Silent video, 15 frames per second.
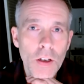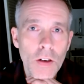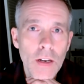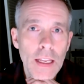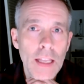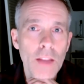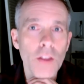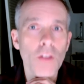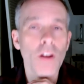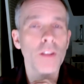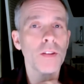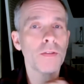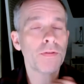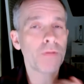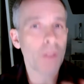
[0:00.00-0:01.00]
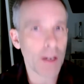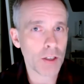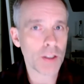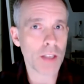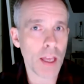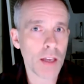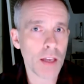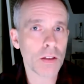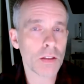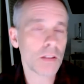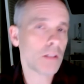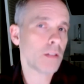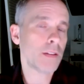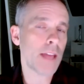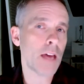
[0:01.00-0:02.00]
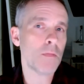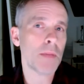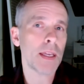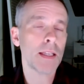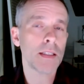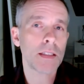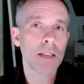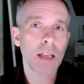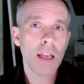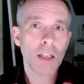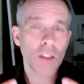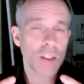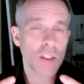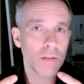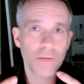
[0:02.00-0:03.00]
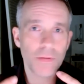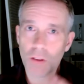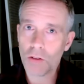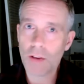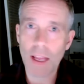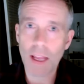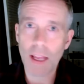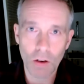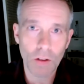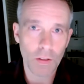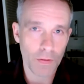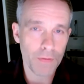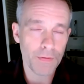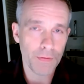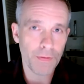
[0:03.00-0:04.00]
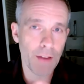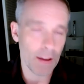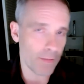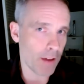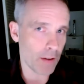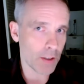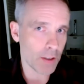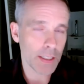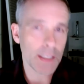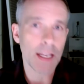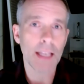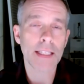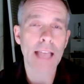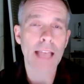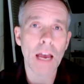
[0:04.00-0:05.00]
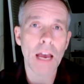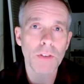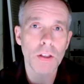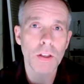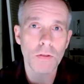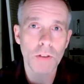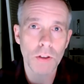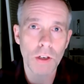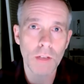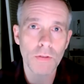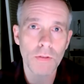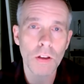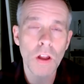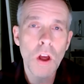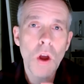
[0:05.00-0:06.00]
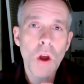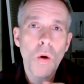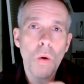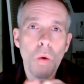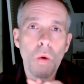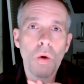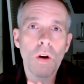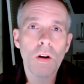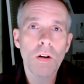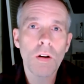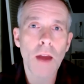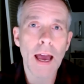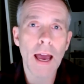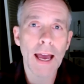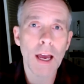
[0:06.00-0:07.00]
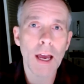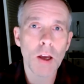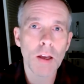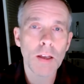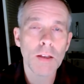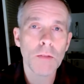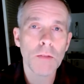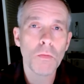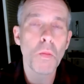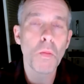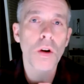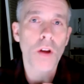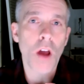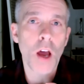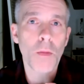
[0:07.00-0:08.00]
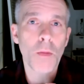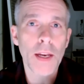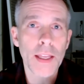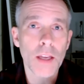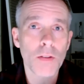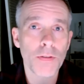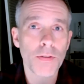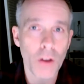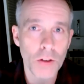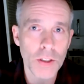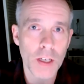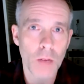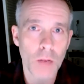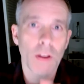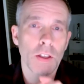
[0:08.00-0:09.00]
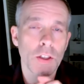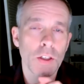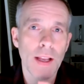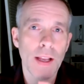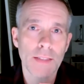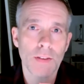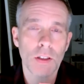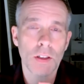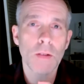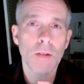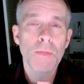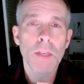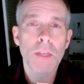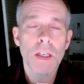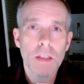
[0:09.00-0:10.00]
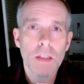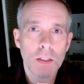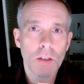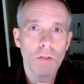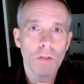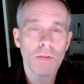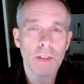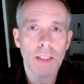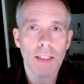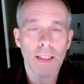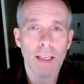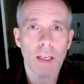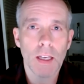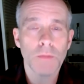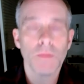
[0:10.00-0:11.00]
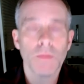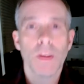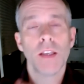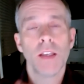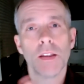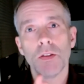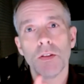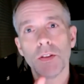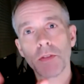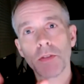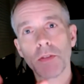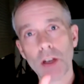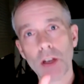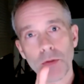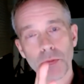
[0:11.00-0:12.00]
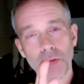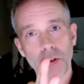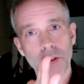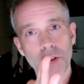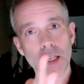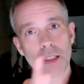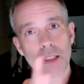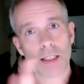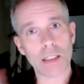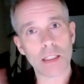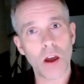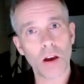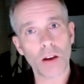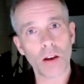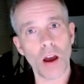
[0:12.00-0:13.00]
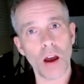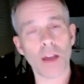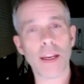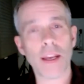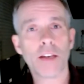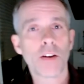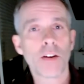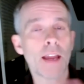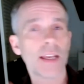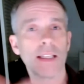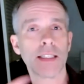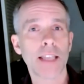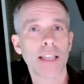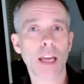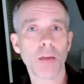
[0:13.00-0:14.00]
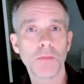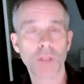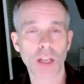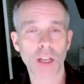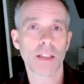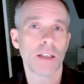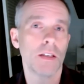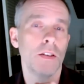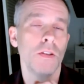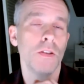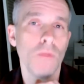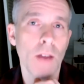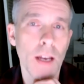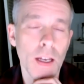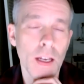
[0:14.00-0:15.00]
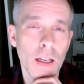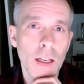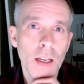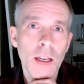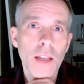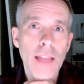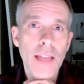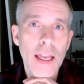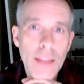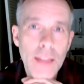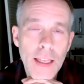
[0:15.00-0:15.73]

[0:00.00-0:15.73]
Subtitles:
either on the fresh cycle, that means just a few days, you know, the 5 or 6 days after the retrieval, or more commonly a frozen embryo transfer. So the retrieval process is long gone, and you're getting set up just to do that